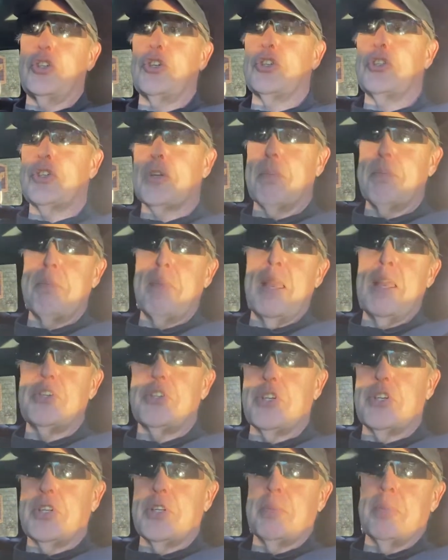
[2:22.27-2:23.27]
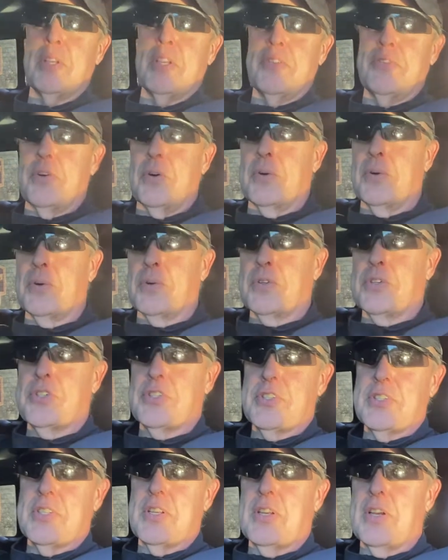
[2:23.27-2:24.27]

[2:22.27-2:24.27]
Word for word: just amazing to me, folks